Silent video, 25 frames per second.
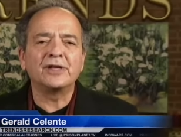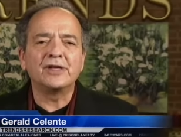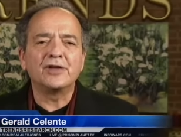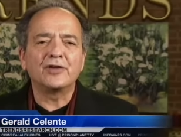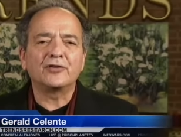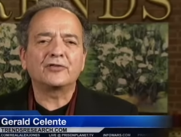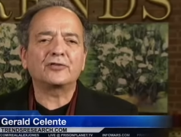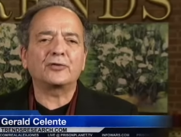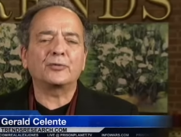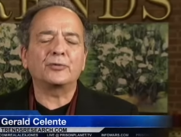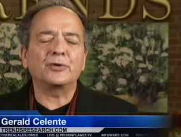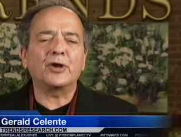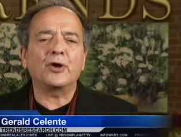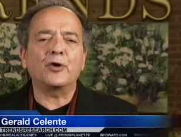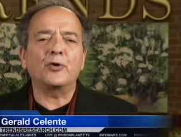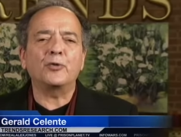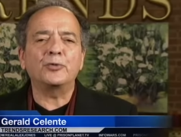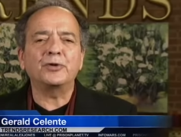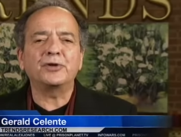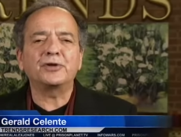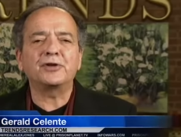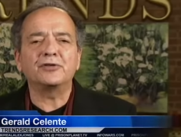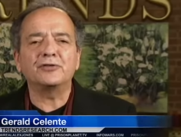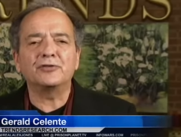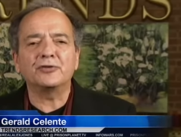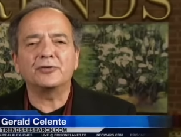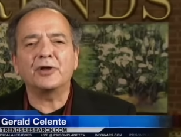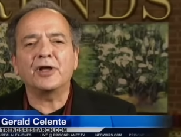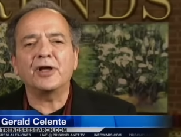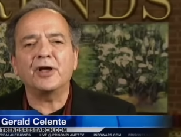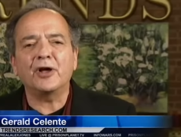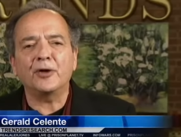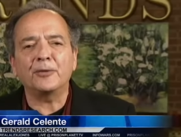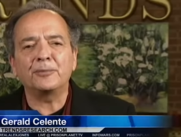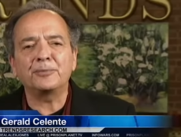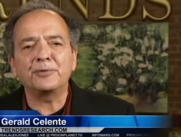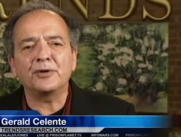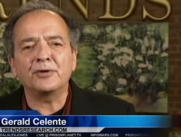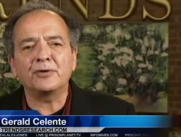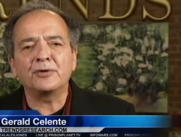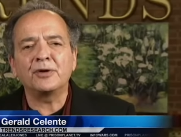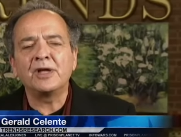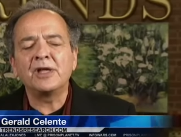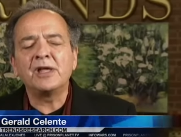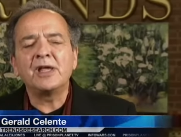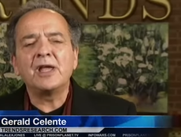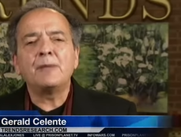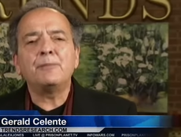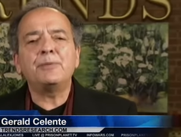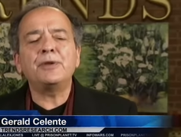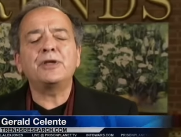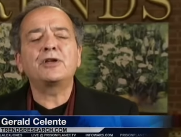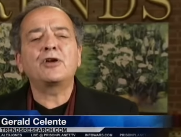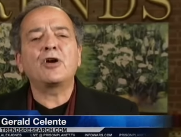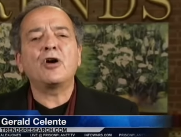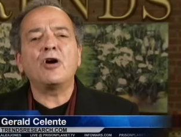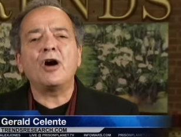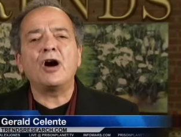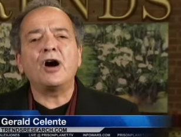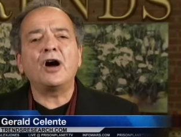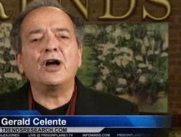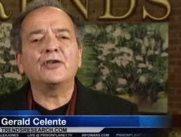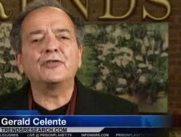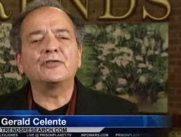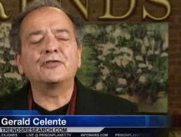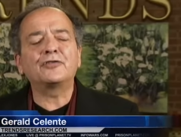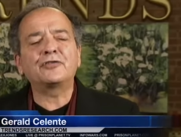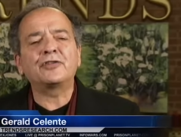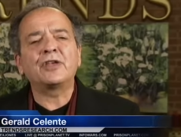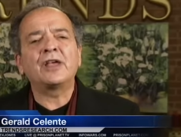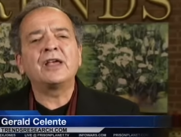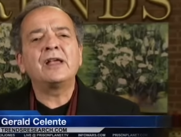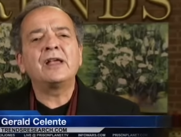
so we know what we can do to help you. Because